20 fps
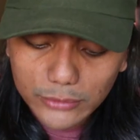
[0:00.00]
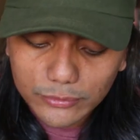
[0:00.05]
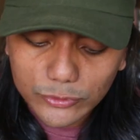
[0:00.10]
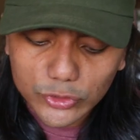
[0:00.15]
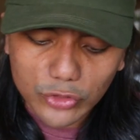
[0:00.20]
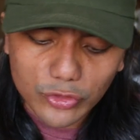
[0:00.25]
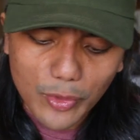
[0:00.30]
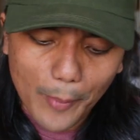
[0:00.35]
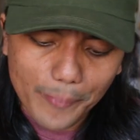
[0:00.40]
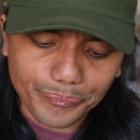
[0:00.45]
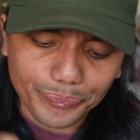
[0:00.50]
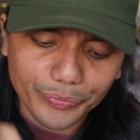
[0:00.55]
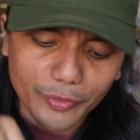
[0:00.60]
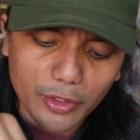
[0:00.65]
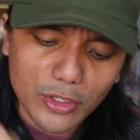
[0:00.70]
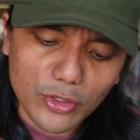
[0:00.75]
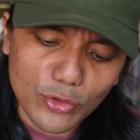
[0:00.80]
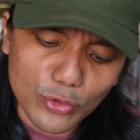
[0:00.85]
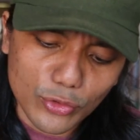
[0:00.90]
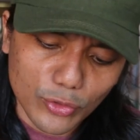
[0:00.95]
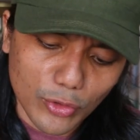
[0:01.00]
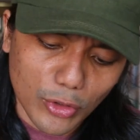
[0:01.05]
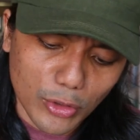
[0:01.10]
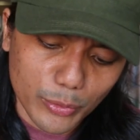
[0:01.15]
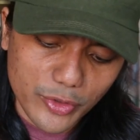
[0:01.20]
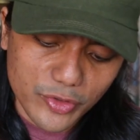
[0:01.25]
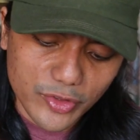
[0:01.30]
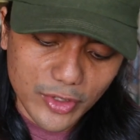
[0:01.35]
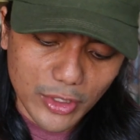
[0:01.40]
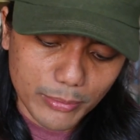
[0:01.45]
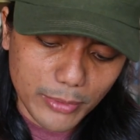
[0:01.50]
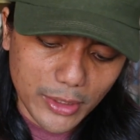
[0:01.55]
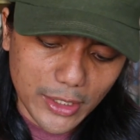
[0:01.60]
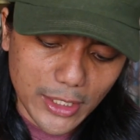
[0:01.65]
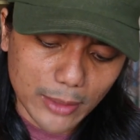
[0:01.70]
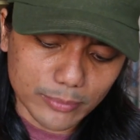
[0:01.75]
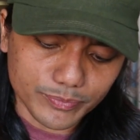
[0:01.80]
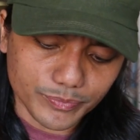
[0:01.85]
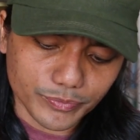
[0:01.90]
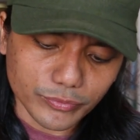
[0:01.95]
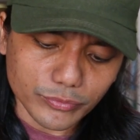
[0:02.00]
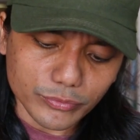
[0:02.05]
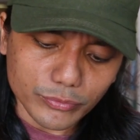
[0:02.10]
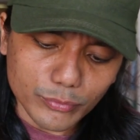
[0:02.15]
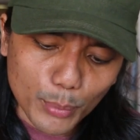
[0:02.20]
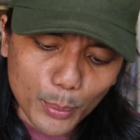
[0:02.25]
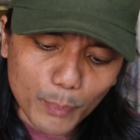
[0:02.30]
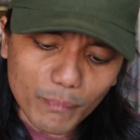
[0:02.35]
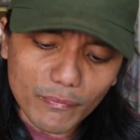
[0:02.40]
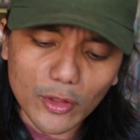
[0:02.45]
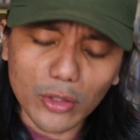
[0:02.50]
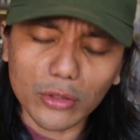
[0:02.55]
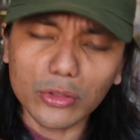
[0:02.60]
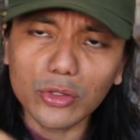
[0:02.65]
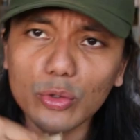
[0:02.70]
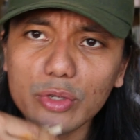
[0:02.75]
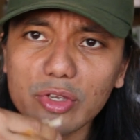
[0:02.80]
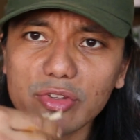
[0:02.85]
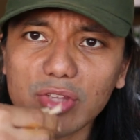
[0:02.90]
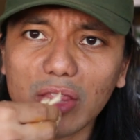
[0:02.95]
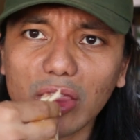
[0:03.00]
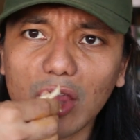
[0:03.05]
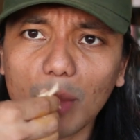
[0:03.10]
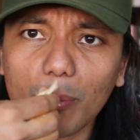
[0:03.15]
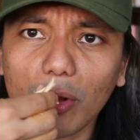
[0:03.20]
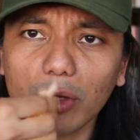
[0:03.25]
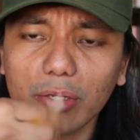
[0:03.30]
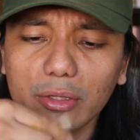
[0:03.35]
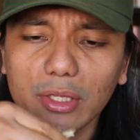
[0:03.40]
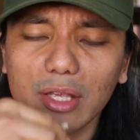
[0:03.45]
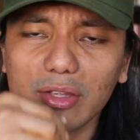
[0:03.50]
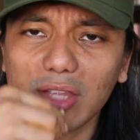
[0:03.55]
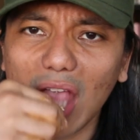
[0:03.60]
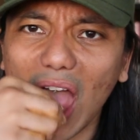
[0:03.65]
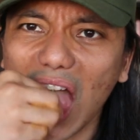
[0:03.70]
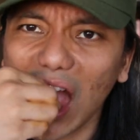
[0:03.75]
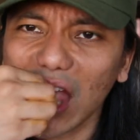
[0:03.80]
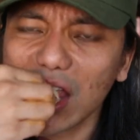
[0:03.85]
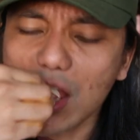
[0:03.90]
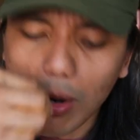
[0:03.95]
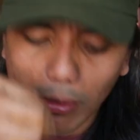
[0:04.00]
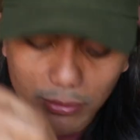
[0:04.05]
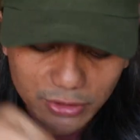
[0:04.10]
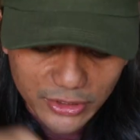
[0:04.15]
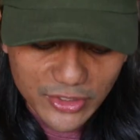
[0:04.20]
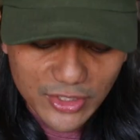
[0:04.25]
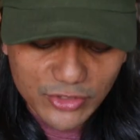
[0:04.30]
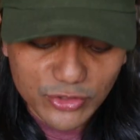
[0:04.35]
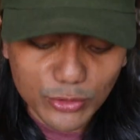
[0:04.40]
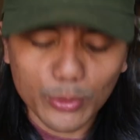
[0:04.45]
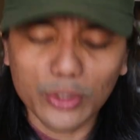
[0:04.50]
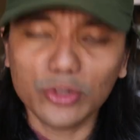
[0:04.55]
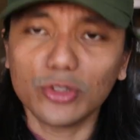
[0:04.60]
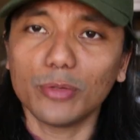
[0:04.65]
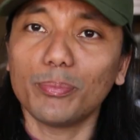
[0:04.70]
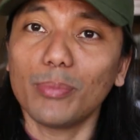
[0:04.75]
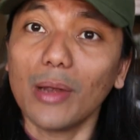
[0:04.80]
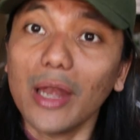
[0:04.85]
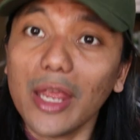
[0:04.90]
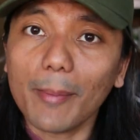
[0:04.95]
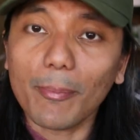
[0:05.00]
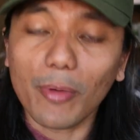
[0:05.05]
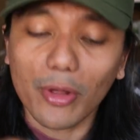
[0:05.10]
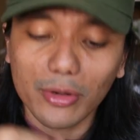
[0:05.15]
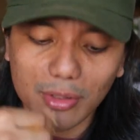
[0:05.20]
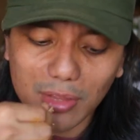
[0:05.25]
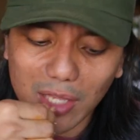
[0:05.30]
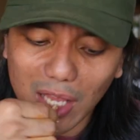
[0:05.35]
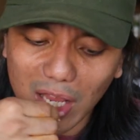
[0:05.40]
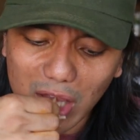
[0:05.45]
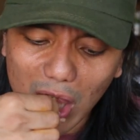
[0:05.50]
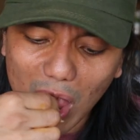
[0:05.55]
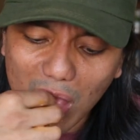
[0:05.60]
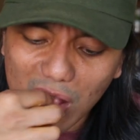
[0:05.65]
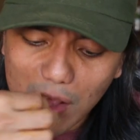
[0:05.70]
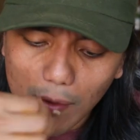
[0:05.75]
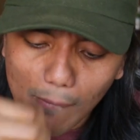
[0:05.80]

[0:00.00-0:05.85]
because he used to always tell me that although he's entered politics, he doesn't want to play politics.